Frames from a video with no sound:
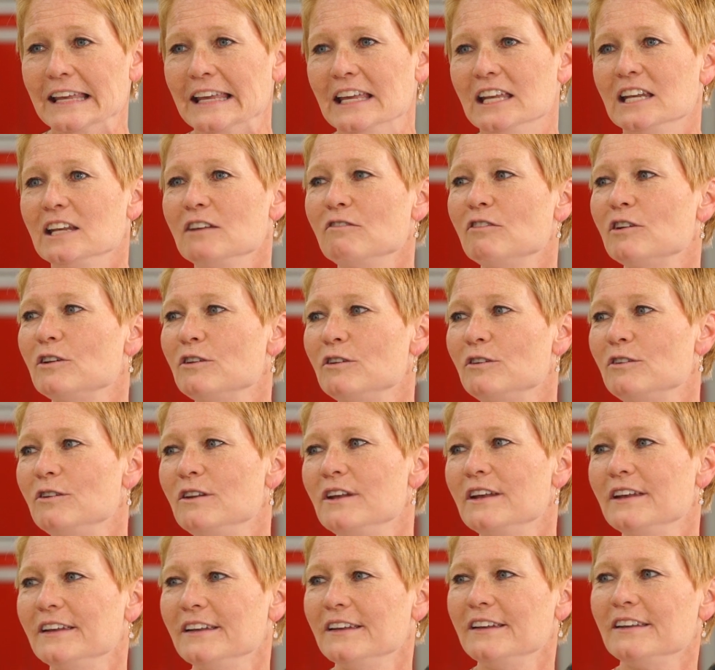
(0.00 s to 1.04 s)
can't
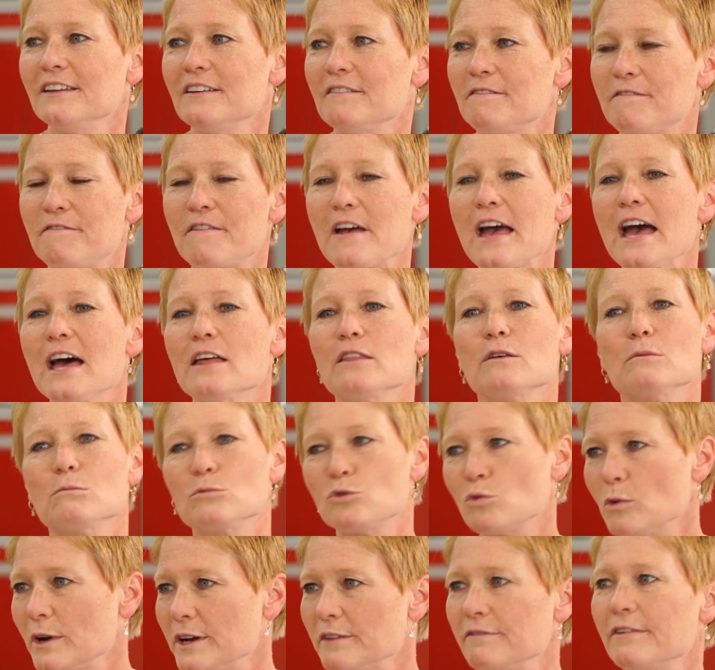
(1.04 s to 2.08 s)
even fathom
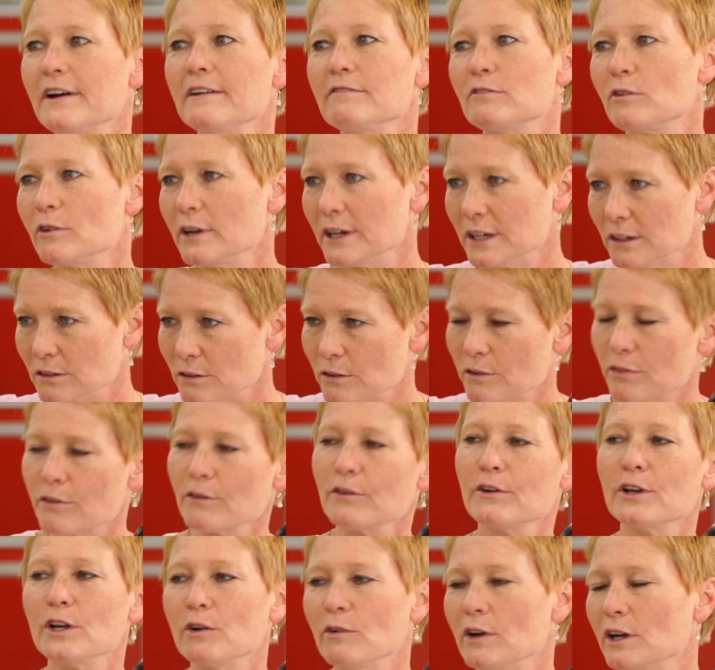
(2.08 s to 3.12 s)
25 grand or
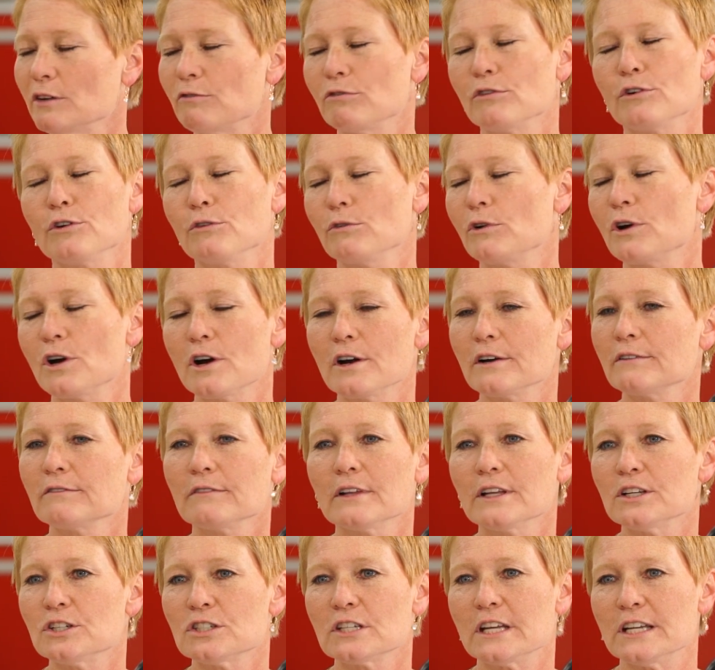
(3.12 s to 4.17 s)
30 grand for a new car.
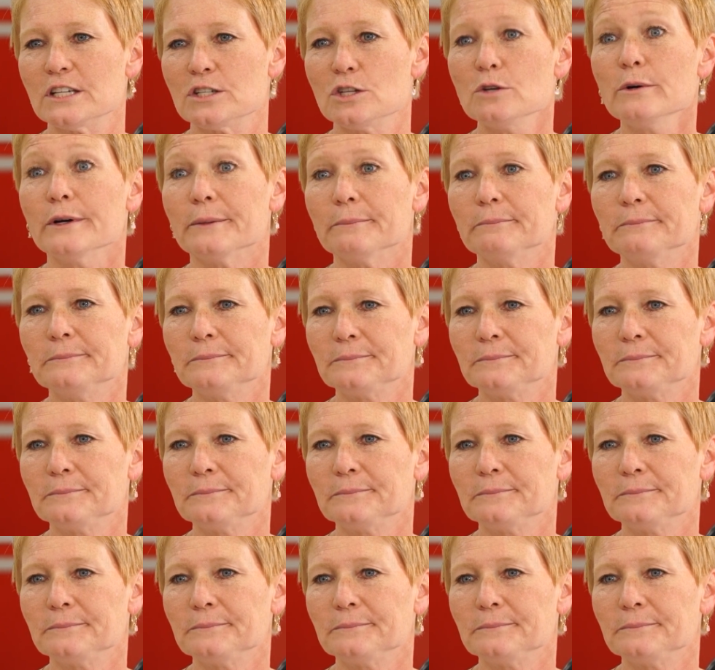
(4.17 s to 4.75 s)
They just so, can't do it